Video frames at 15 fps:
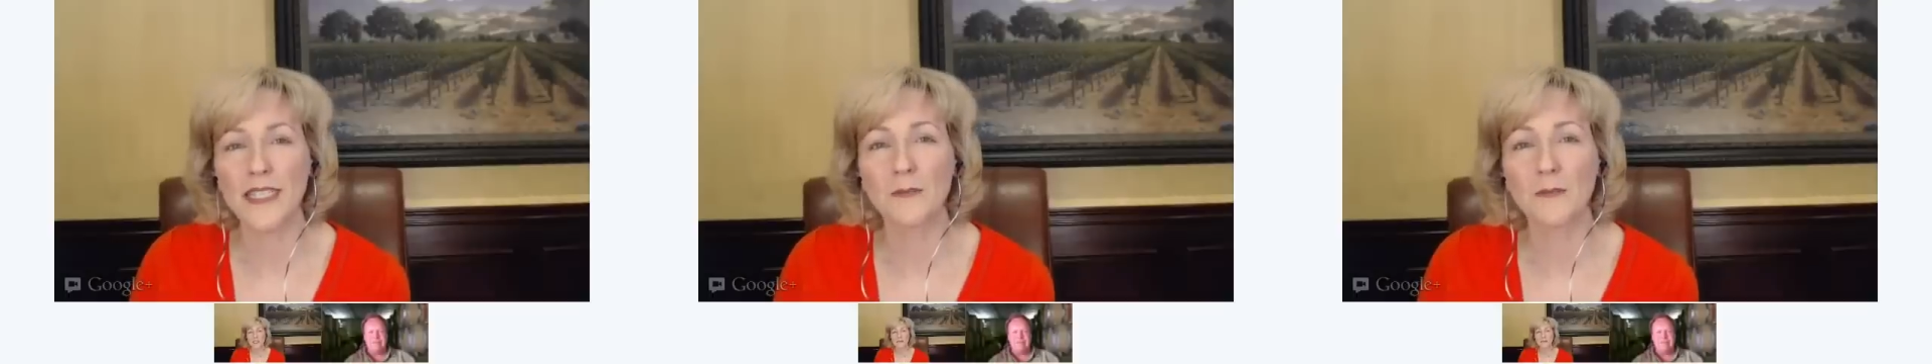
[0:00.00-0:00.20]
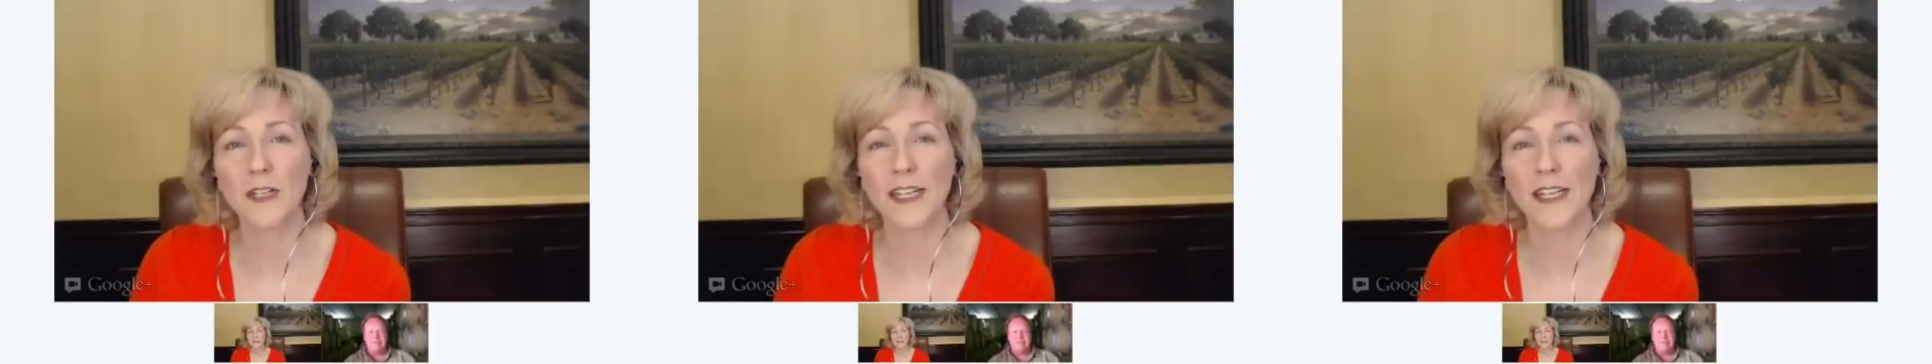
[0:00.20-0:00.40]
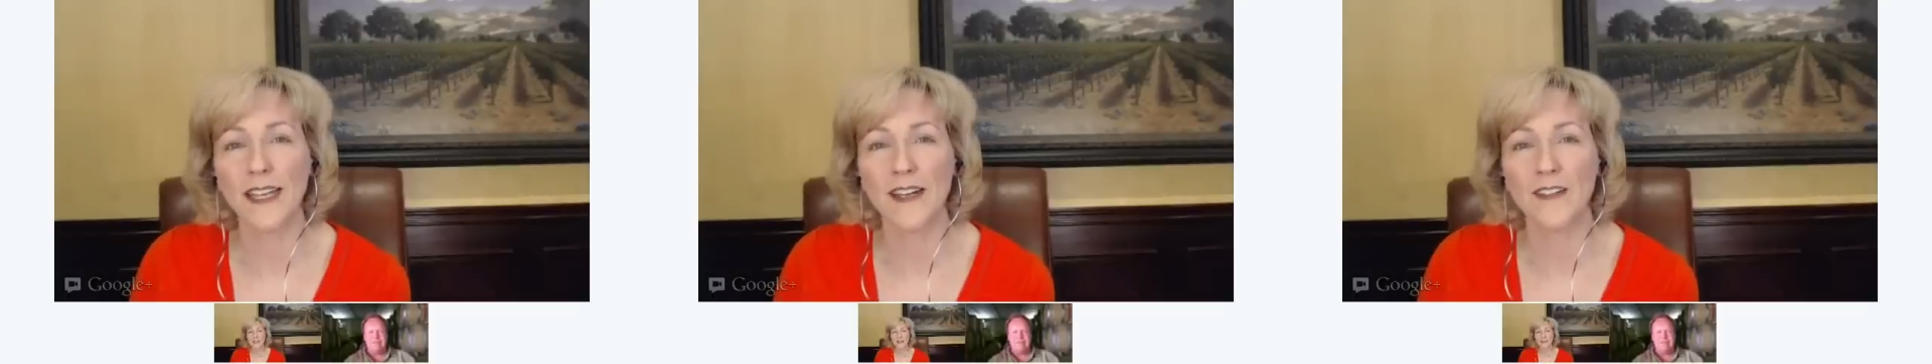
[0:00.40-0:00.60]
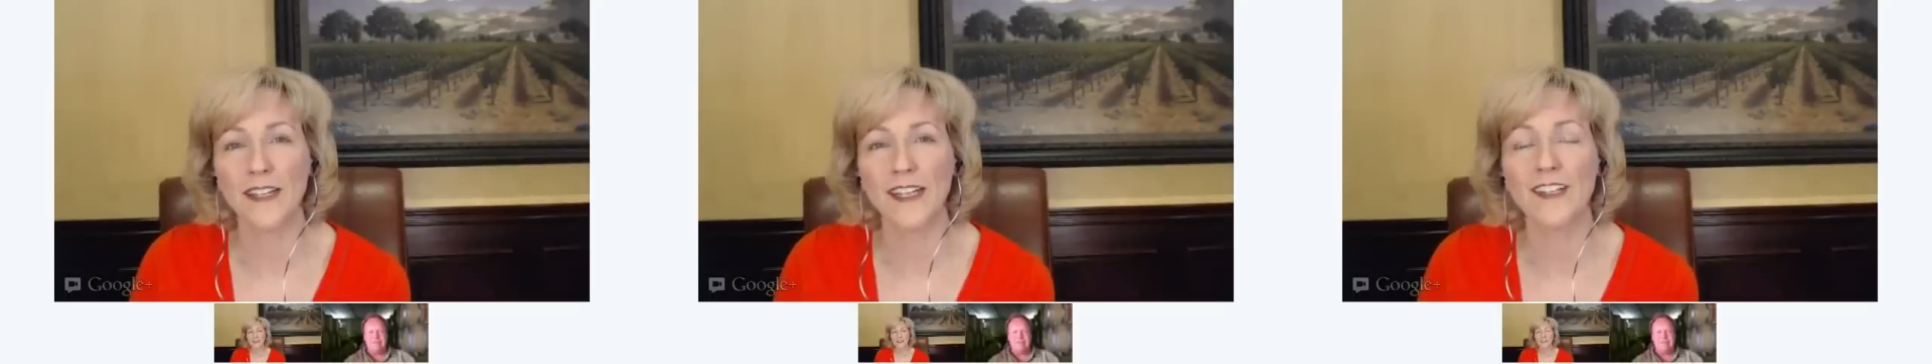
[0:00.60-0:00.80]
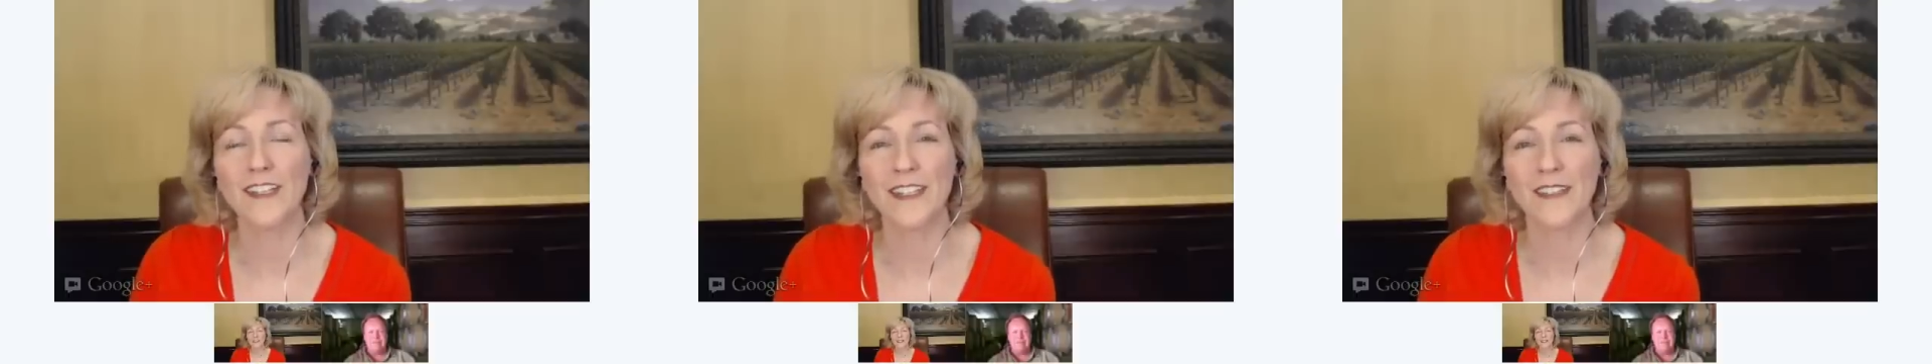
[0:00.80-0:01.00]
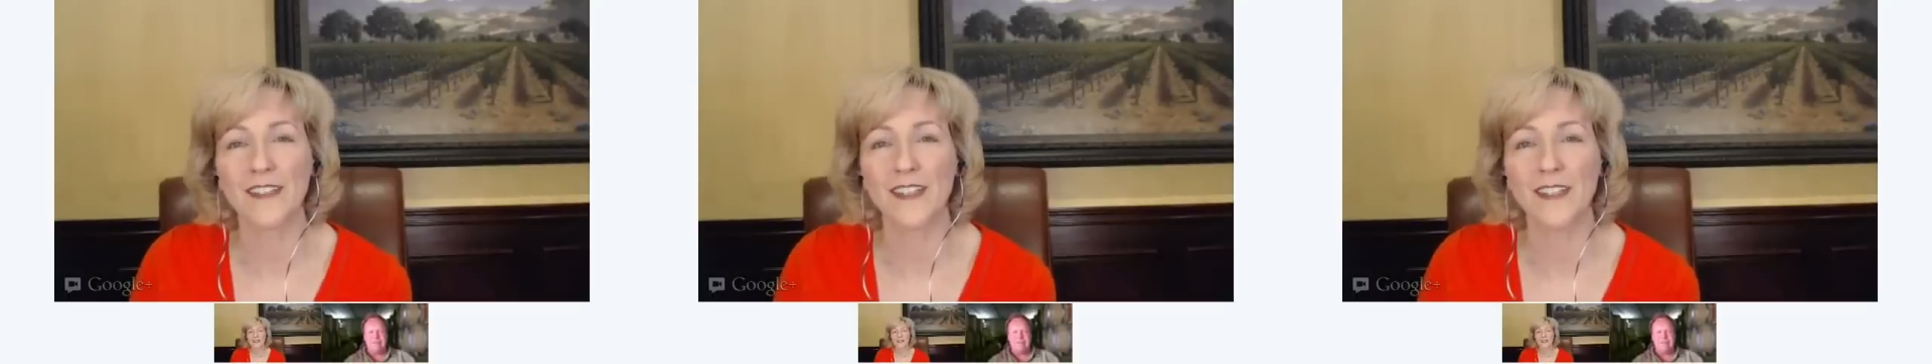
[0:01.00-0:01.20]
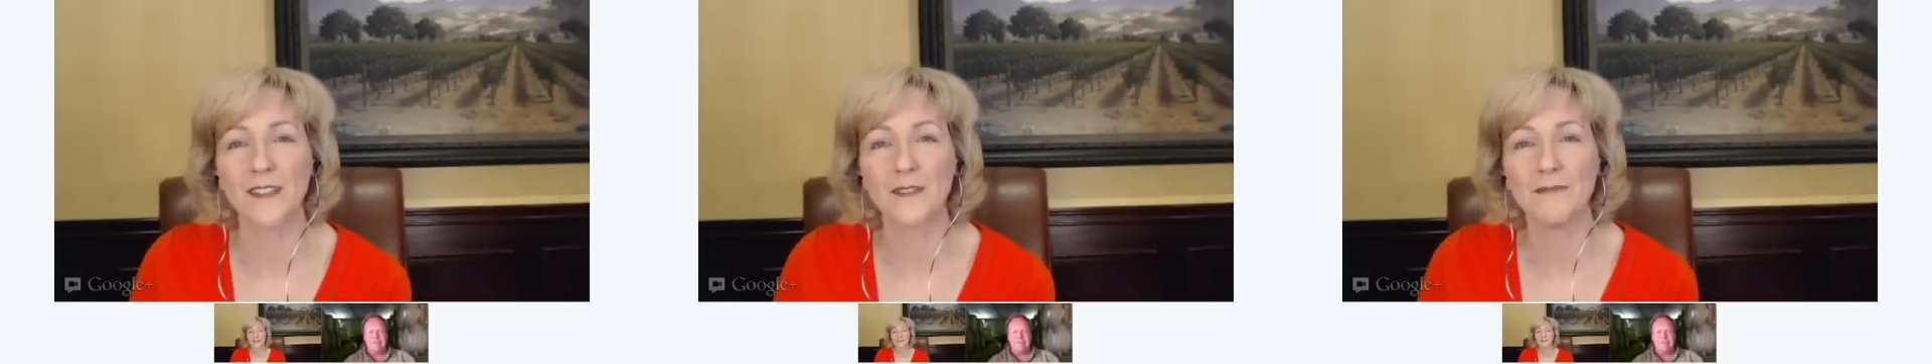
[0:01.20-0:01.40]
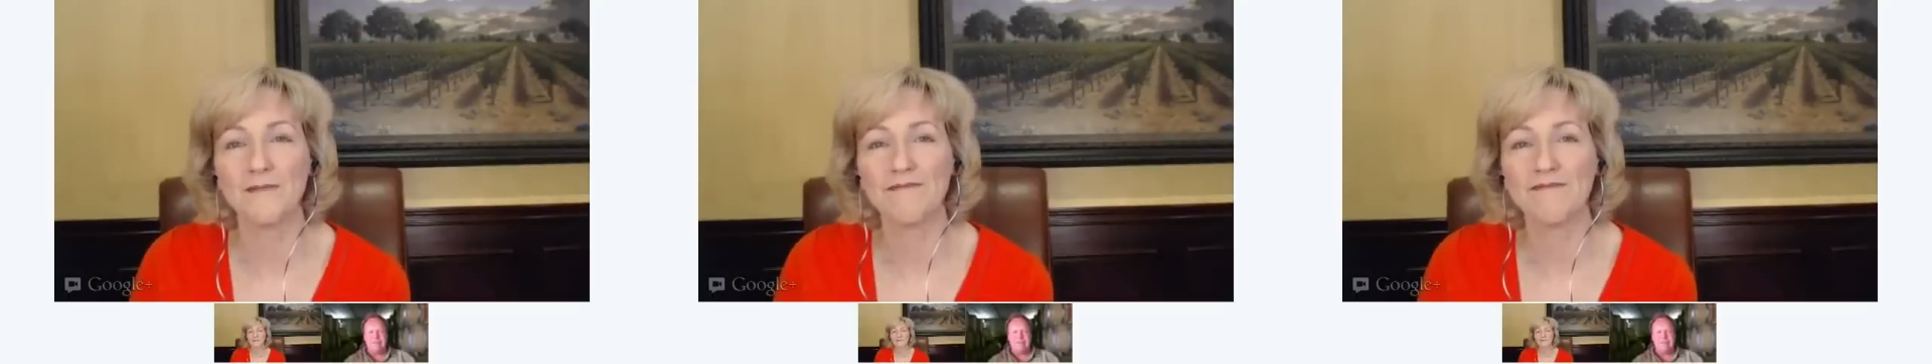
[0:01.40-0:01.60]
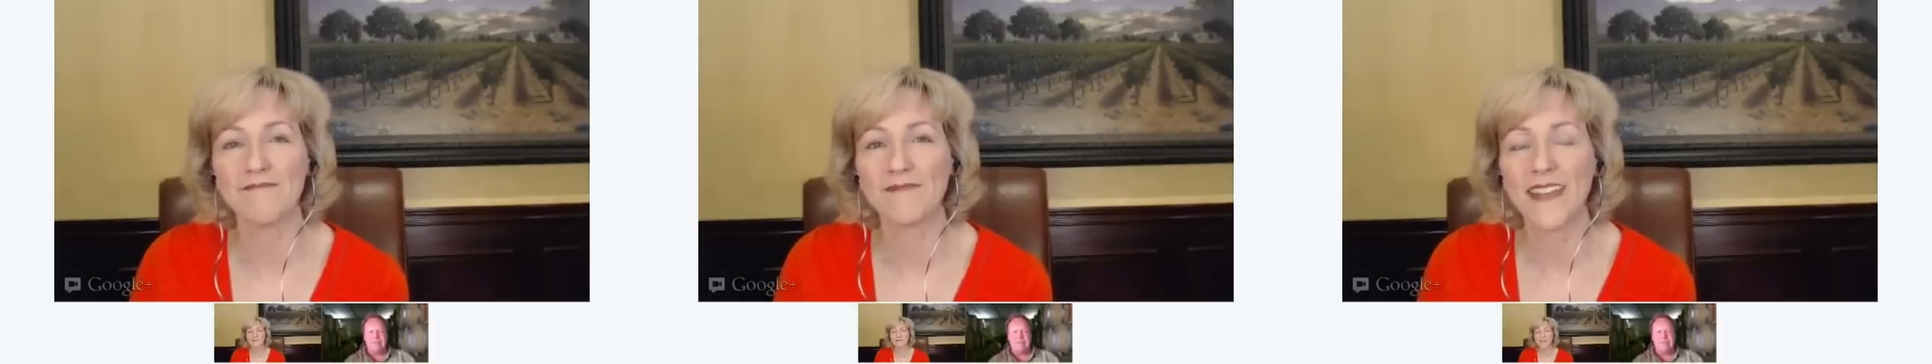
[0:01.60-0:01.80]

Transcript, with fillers: Edward County, Ontario.